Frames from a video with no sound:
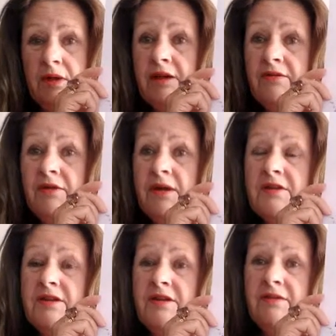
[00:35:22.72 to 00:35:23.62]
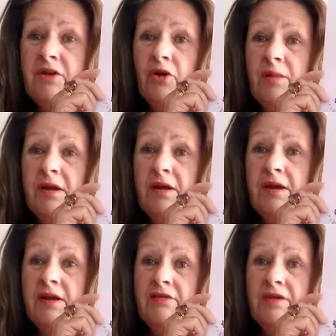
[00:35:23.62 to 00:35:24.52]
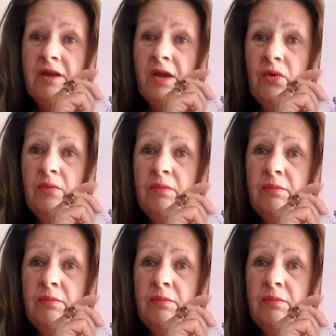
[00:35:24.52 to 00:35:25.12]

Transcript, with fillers: And if you'd like to leave a comment, I'd love to know